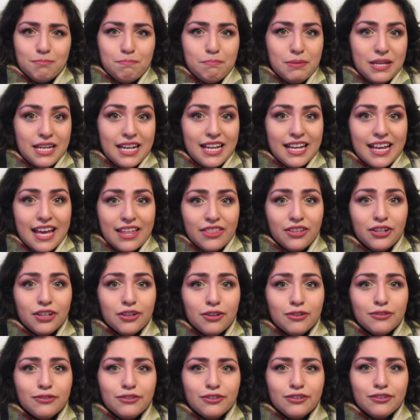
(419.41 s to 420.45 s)
be together
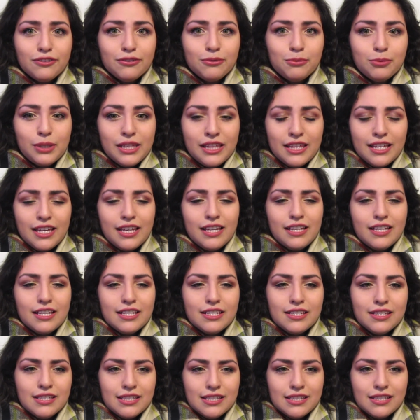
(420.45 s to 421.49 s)
over with it
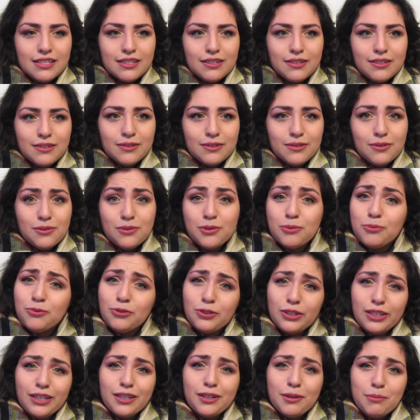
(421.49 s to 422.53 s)
is
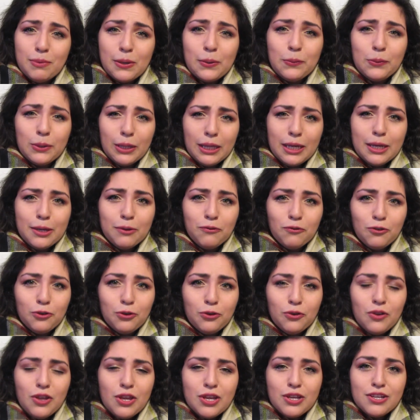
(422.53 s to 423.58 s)
hopefully going to be really
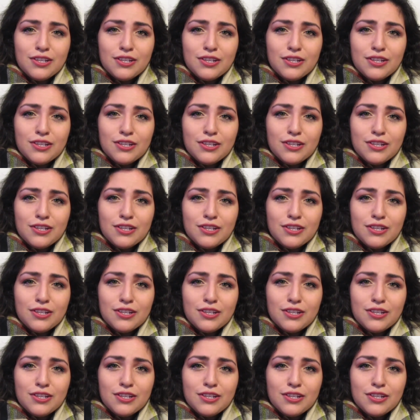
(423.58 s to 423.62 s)
helpful.